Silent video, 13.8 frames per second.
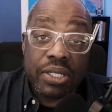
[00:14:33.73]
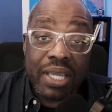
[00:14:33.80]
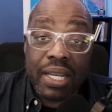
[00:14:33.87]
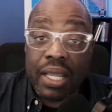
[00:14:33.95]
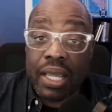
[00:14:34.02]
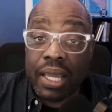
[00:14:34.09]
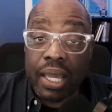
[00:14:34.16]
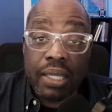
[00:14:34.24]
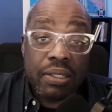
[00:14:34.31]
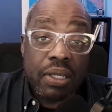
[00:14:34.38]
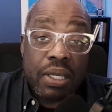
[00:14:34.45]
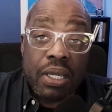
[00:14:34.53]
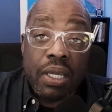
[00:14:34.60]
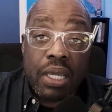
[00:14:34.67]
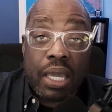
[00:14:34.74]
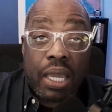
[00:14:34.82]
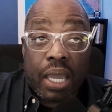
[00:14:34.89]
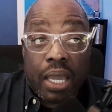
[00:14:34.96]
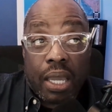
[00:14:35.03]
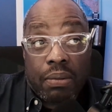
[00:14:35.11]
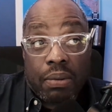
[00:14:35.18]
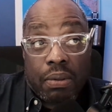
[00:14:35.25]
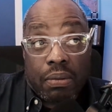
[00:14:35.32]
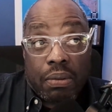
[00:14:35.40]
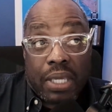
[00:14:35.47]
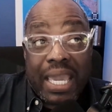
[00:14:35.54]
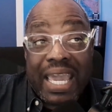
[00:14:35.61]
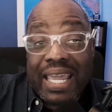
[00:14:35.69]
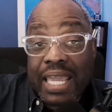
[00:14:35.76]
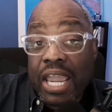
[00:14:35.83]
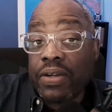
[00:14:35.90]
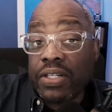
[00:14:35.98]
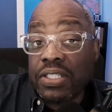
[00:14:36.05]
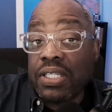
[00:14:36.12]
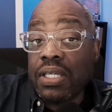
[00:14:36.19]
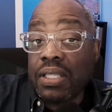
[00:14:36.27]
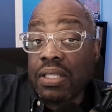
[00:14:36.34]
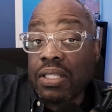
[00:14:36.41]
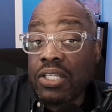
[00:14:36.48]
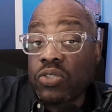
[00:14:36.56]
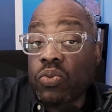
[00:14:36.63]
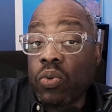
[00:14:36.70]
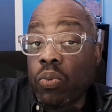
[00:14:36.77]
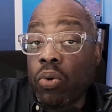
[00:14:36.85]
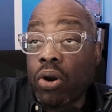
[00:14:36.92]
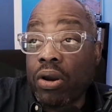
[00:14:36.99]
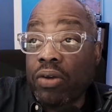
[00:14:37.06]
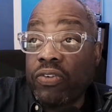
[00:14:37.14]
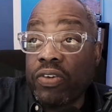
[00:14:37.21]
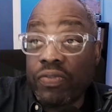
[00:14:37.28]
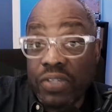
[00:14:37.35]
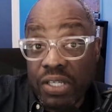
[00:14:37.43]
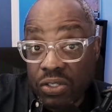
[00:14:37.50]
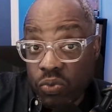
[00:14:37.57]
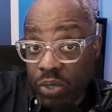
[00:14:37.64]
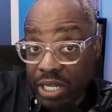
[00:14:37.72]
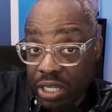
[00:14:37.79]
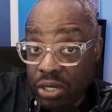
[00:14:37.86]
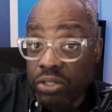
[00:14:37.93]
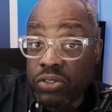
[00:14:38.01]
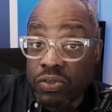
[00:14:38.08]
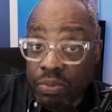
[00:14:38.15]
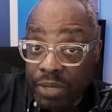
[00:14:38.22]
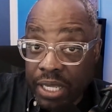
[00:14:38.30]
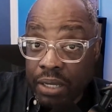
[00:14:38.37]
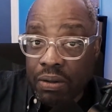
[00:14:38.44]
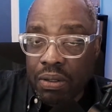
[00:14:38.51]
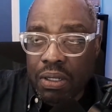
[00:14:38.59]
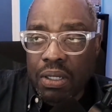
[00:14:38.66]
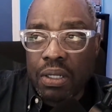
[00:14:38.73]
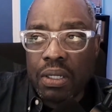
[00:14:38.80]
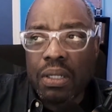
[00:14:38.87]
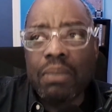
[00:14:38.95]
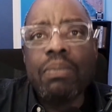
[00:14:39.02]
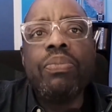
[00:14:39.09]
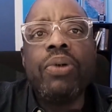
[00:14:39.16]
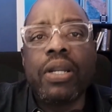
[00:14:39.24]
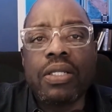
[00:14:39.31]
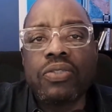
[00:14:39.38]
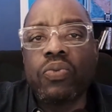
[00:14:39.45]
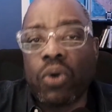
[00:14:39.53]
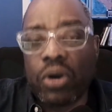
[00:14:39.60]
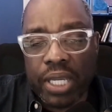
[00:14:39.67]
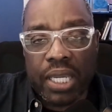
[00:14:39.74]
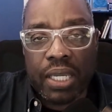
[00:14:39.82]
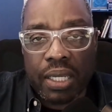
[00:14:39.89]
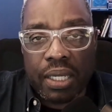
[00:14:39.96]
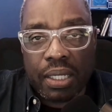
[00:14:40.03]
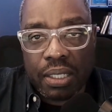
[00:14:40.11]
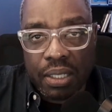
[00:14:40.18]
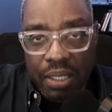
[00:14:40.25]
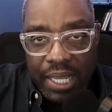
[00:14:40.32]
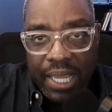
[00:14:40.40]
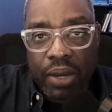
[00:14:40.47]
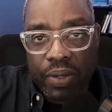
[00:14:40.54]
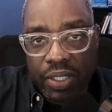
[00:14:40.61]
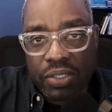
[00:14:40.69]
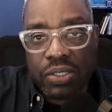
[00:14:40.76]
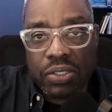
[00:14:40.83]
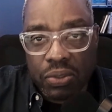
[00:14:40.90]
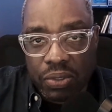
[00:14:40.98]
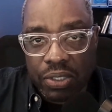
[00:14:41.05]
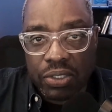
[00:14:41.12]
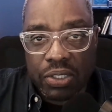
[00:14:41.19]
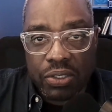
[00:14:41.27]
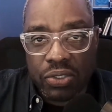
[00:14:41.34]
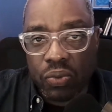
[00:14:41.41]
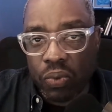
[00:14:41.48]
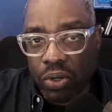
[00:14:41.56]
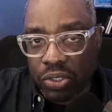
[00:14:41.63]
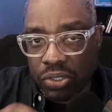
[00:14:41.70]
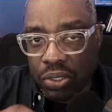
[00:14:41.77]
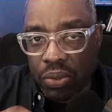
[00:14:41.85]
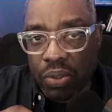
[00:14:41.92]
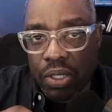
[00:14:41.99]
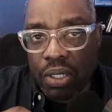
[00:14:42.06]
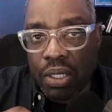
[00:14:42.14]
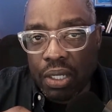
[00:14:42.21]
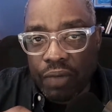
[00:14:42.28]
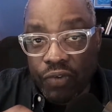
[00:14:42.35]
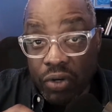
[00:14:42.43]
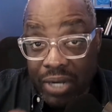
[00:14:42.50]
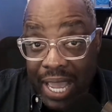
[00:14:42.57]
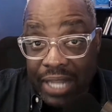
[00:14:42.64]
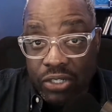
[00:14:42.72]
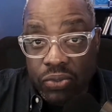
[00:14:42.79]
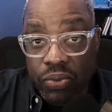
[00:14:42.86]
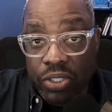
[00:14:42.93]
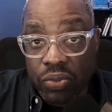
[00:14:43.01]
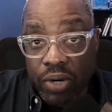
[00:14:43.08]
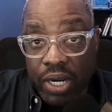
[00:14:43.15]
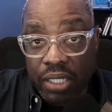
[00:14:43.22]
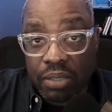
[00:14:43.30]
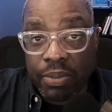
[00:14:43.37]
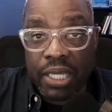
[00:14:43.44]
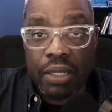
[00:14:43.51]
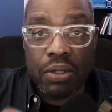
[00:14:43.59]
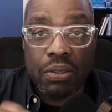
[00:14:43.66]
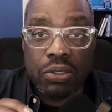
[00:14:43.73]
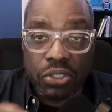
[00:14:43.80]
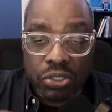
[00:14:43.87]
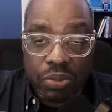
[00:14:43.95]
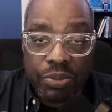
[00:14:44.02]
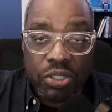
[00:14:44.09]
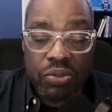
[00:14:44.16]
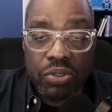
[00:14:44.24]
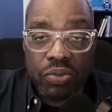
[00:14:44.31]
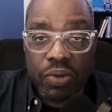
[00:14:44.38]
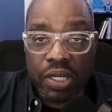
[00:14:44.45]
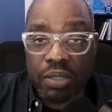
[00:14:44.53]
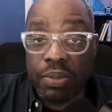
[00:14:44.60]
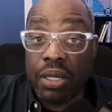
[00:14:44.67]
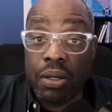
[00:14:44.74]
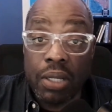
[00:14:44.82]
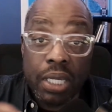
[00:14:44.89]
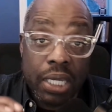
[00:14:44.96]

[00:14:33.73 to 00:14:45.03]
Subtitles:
And I can't guarantee that this will work 15, 20 years from now, but it's working now, and it still continues to work. So if you're not doing direct mail, you should be doing direct mail.